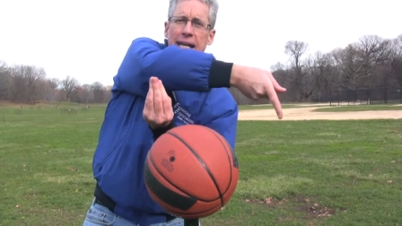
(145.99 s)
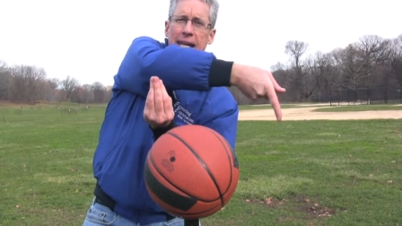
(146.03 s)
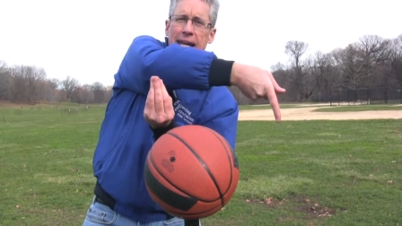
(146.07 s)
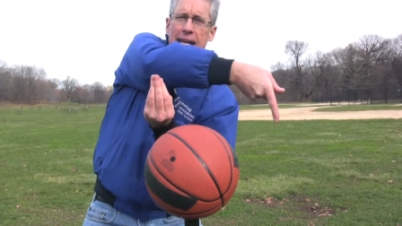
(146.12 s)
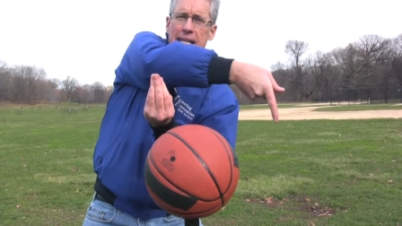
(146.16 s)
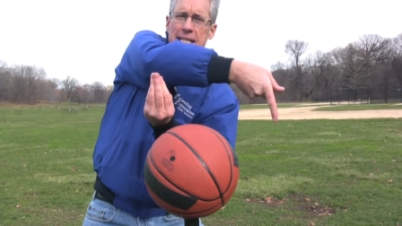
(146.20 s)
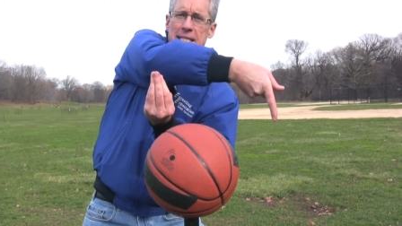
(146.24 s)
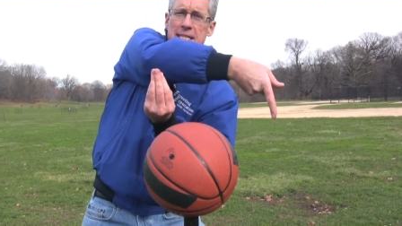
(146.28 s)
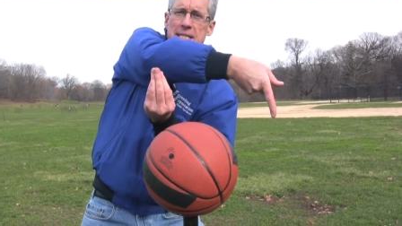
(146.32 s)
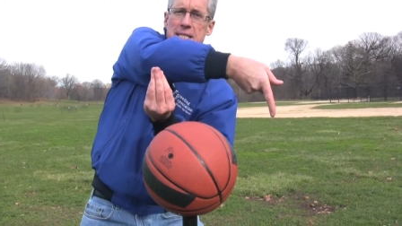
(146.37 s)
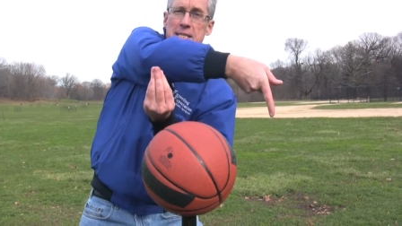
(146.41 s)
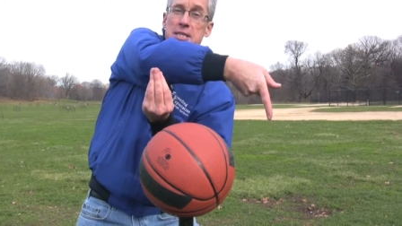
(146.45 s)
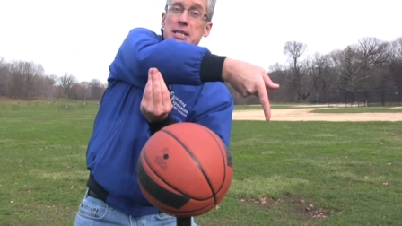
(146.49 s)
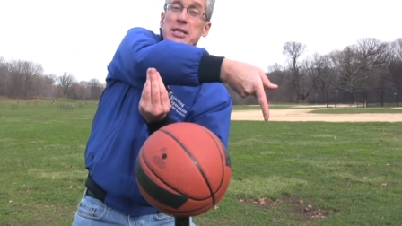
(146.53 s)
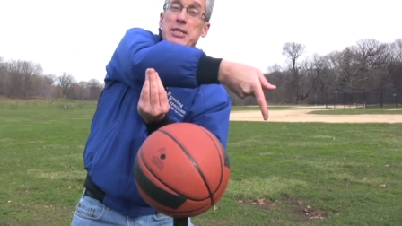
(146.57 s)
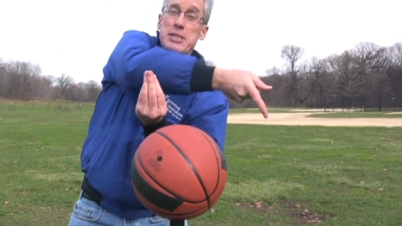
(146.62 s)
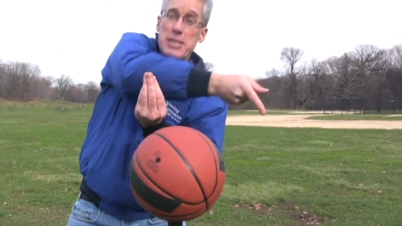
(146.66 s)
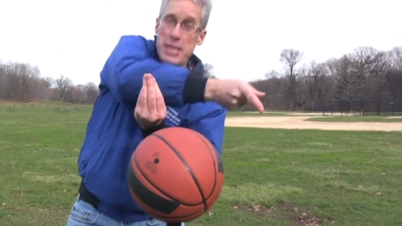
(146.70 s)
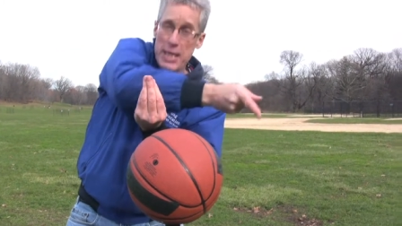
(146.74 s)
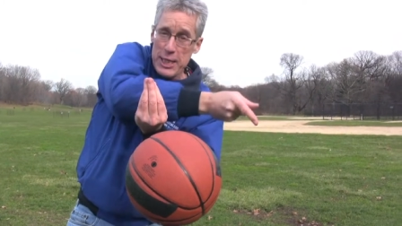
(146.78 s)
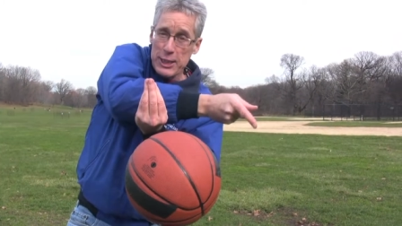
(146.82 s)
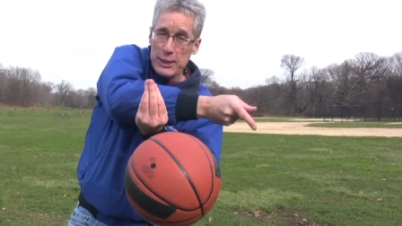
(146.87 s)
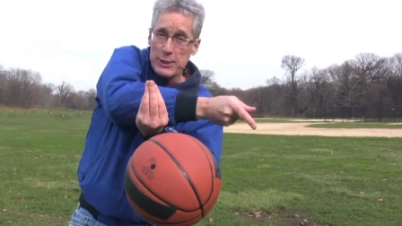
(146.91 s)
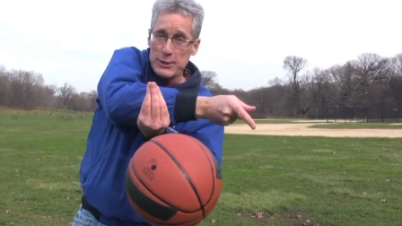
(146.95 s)
It's the
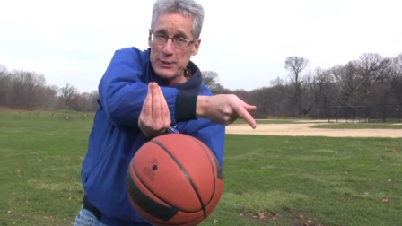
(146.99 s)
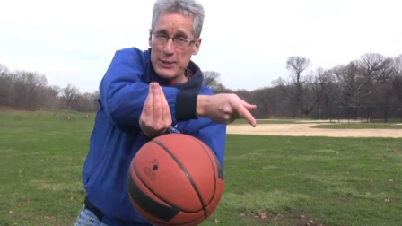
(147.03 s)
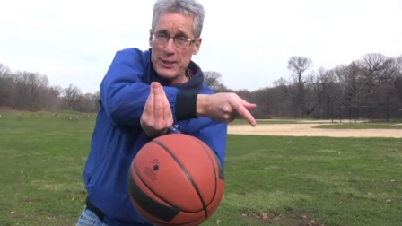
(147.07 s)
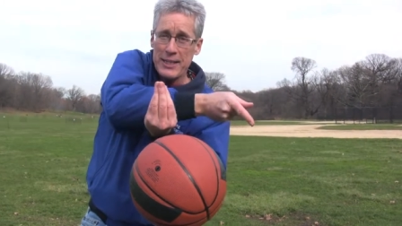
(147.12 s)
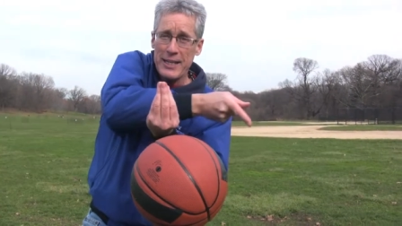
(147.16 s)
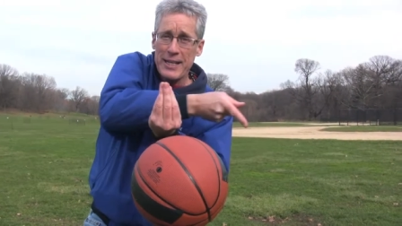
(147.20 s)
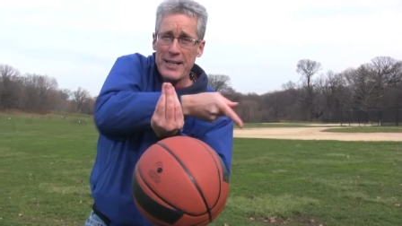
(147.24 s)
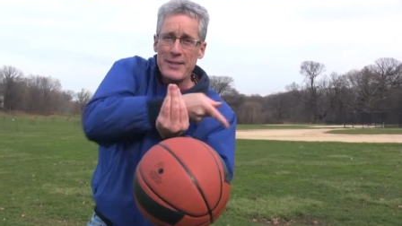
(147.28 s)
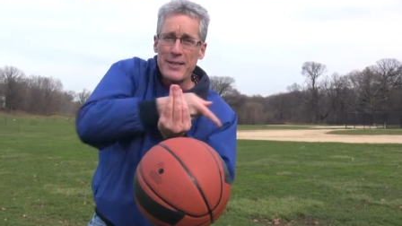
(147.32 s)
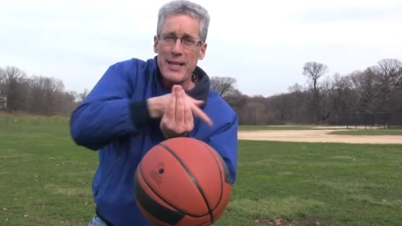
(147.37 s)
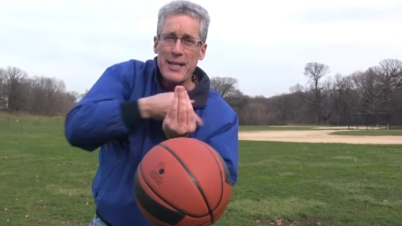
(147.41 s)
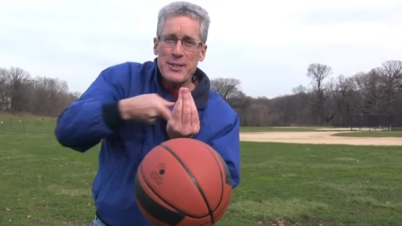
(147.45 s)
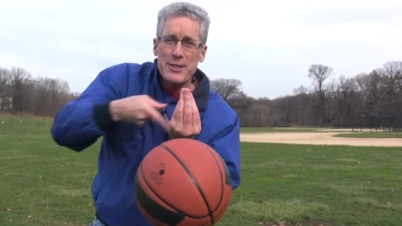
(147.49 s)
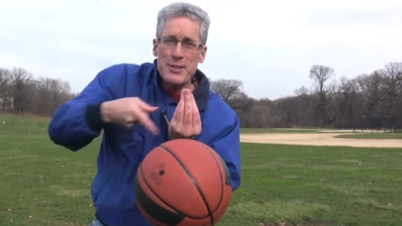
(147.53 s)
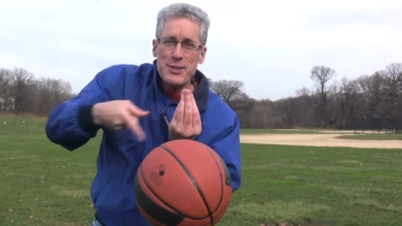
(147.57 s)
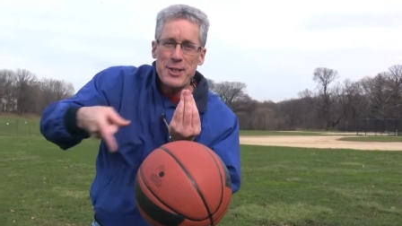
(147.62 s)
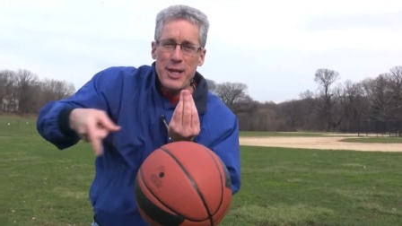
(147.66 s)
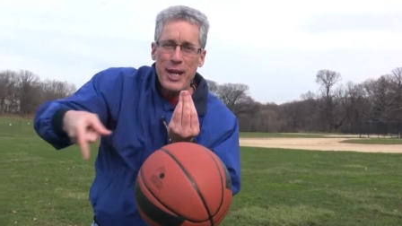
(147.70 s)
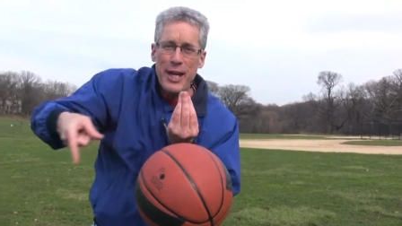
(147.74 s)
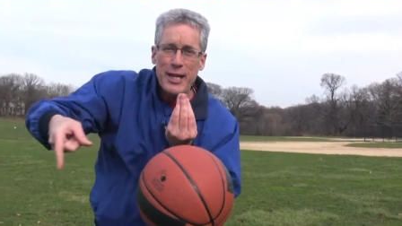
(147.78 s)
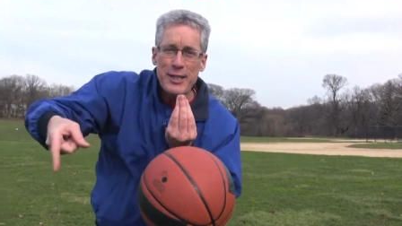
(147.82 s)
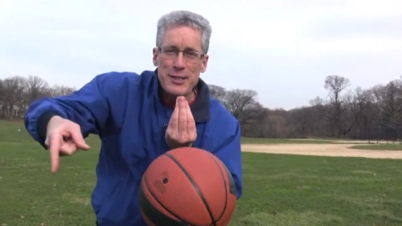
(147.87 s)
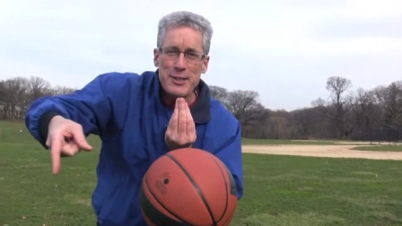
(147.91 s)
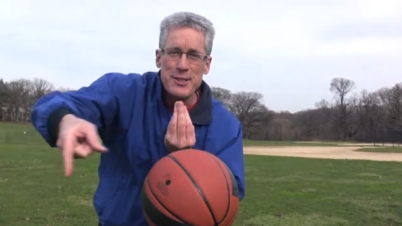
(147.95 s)
tilt that
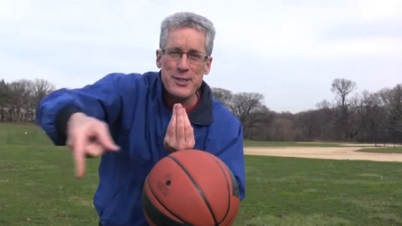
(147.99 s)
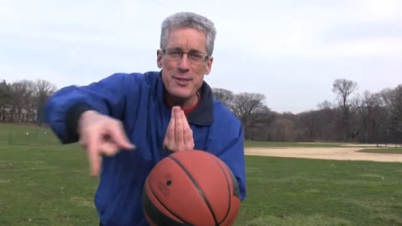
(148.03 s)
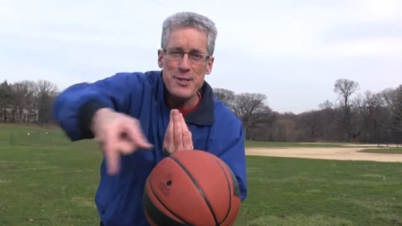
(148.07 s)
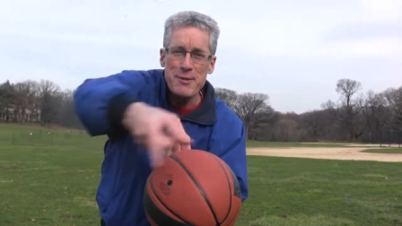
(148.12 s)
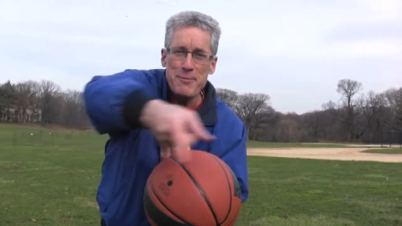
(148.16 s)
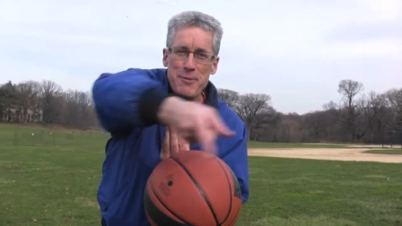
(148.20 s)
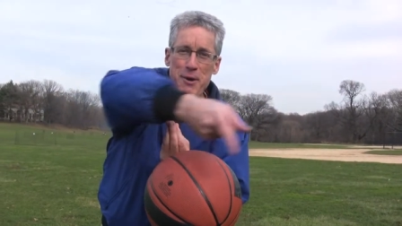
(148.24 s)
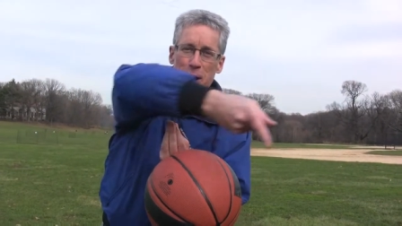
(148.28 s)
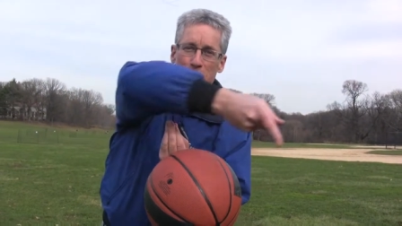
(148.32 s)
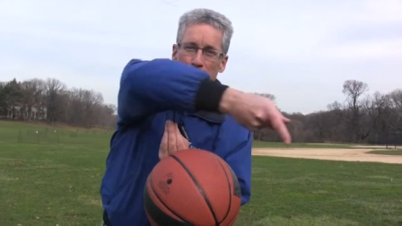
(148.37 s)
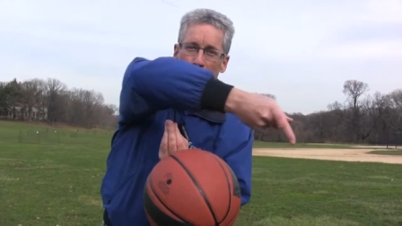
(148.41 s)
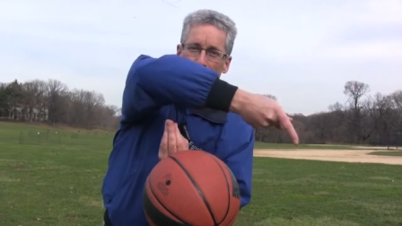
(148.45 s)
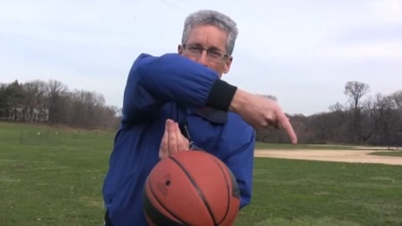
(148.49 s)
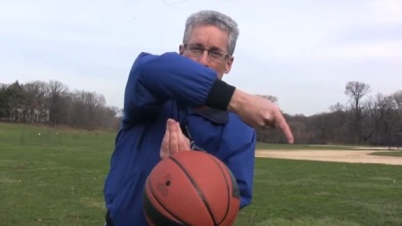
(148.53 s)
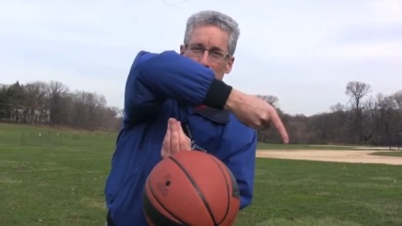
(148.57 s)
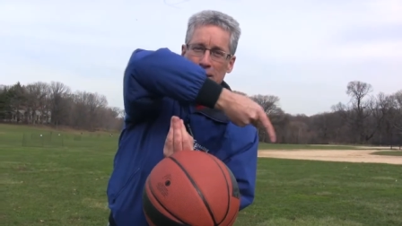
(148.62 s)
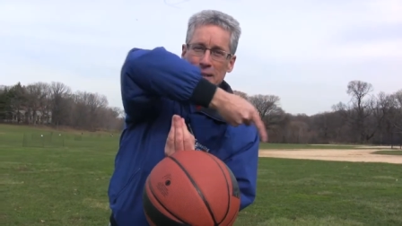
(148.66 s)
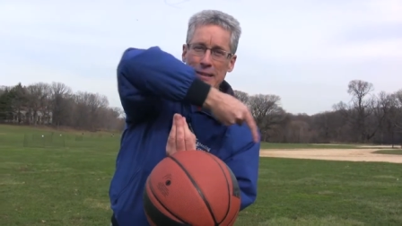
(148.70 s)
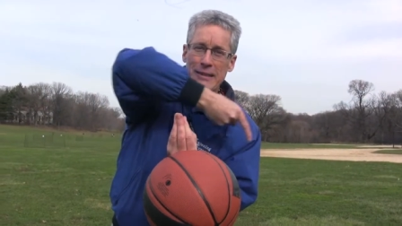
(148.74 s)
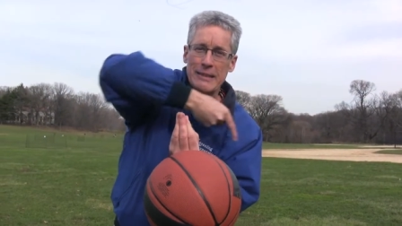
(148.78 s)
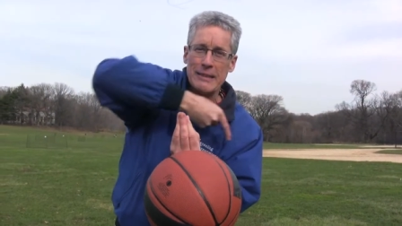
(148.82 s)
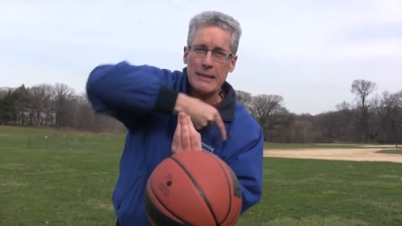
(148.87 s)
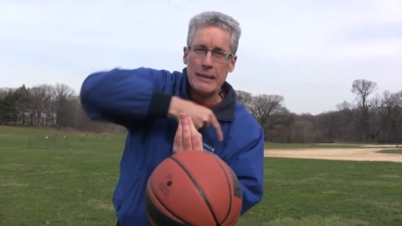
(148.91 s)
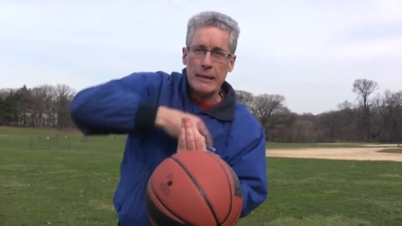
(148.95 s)
changes them all.
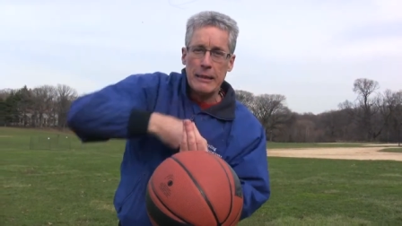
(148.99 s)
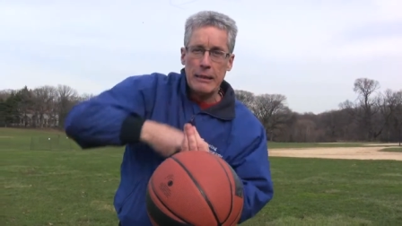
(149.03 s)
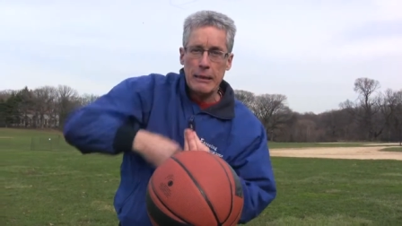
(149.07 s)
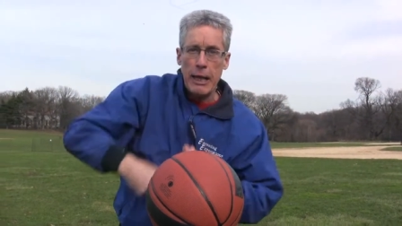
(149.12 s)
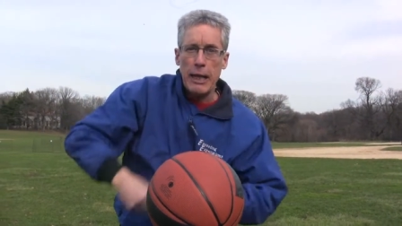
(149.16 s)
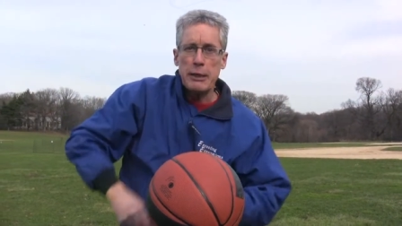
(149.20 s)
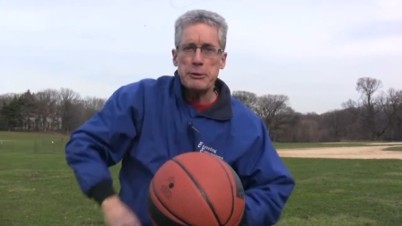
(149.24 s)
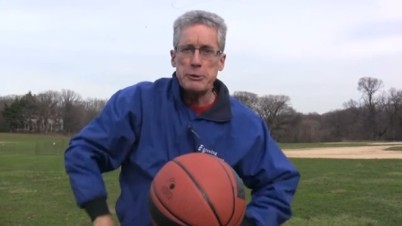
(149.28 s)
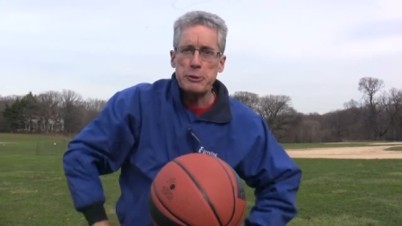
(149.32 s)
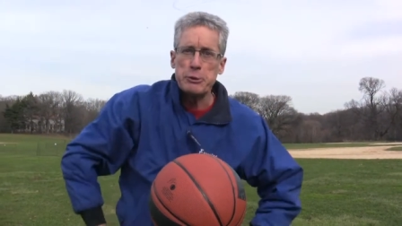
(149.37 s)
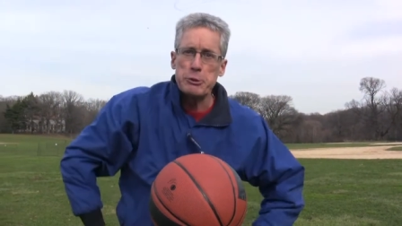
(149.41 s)
That's